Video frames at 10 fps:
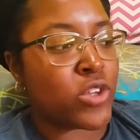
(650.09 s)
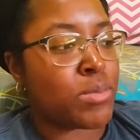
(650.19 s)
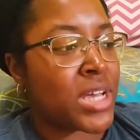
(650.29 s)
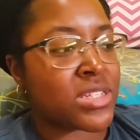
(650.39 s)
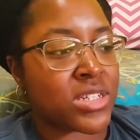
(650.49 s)
you
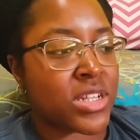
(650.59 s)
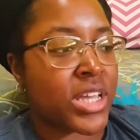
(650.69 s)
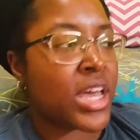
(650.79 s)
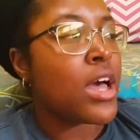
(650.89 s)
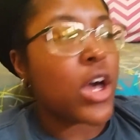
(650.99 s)

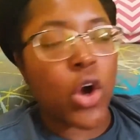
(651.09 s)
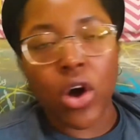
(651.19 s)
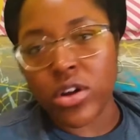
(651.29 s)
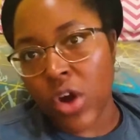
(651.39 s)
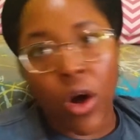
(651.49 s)
basically
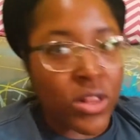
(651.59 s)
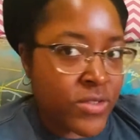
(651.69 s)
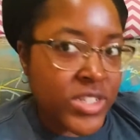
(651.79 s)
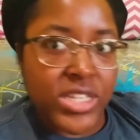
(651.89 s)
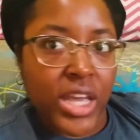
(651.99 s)
called all of
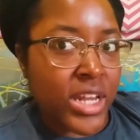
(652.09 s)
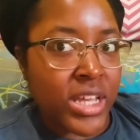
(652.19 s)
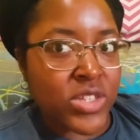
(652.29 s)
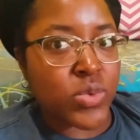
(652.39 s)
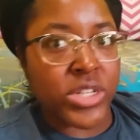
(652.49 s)
us
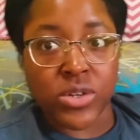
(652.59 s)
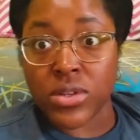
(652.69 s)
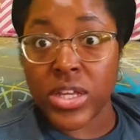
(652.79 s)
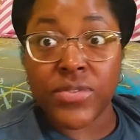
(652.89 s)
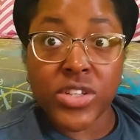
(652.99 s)
idiots when you were
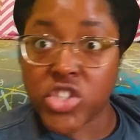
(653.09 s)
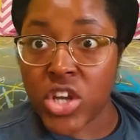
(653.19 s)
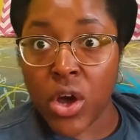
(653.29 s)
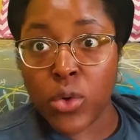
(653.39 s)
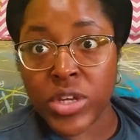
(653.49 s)
leaving the
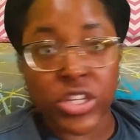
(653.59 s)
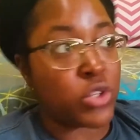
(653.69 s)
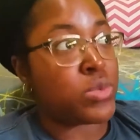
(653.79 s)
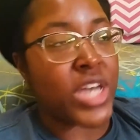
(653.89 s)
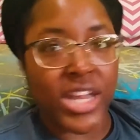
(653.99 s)
show and
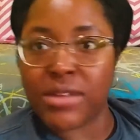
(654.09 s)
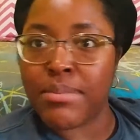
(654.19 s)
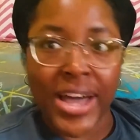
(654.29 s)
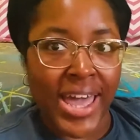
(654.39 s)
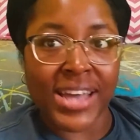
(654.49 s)
you dated
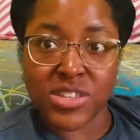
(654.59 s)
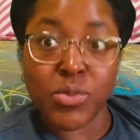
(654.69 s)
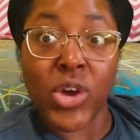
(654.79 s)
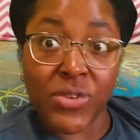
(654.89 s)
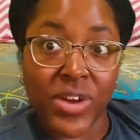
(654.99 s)
my
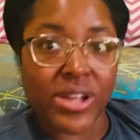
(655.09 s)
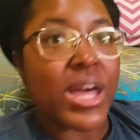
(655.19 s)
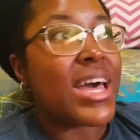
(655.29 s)
ex-boyfriend.